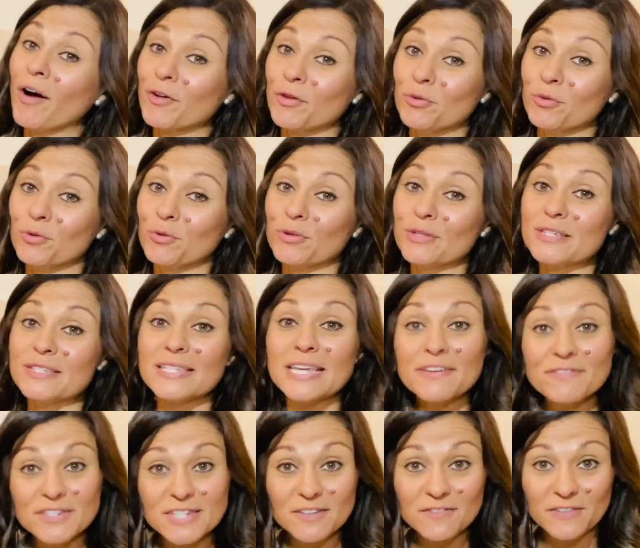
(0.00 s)
you through the
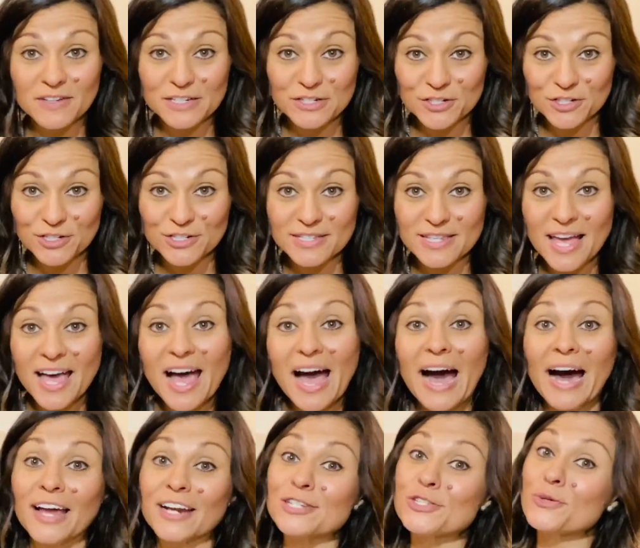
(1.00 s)
safety features, how
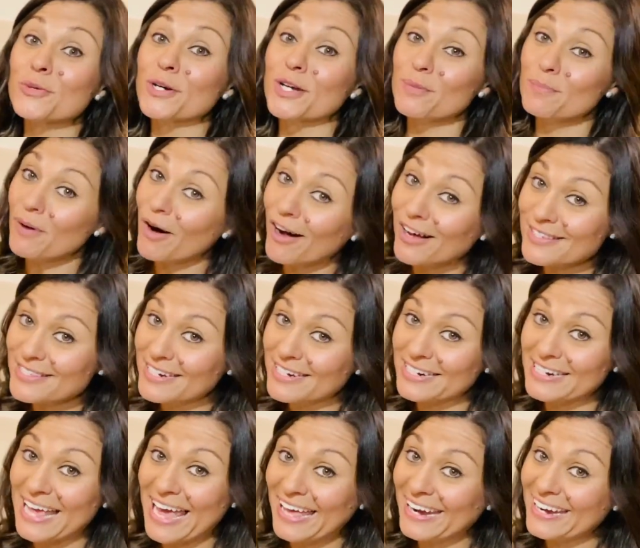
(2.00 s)
to do a composite and
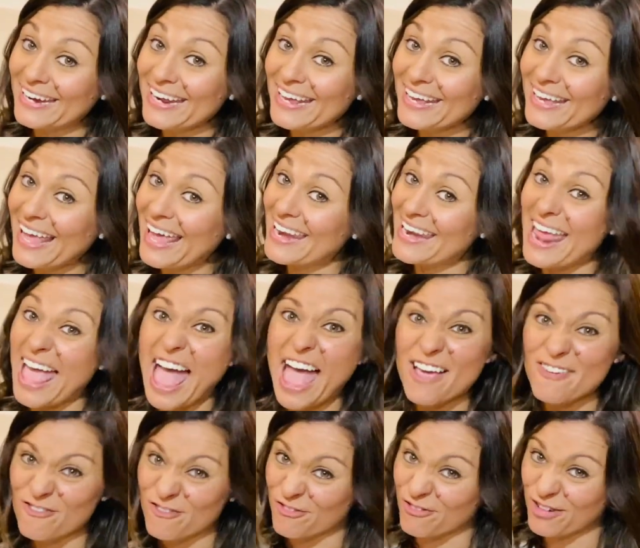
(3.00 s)
editing, and
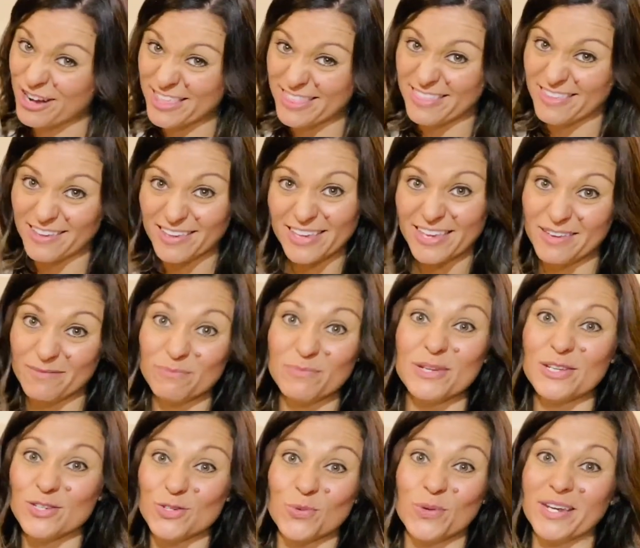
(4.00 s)
everything in
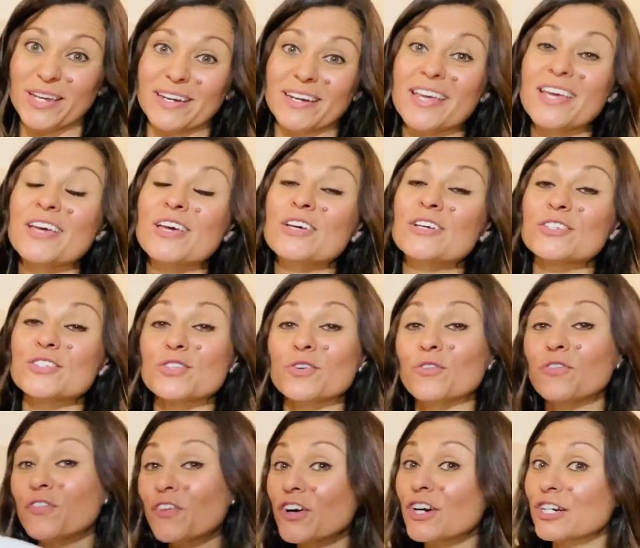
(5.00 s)
between. So
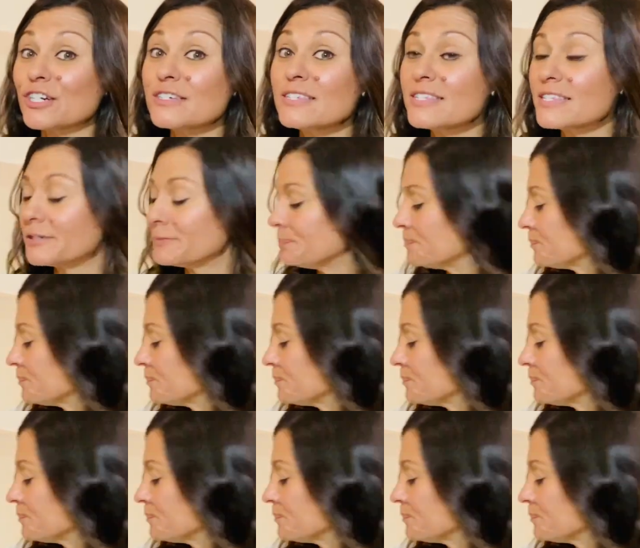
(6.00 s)
first,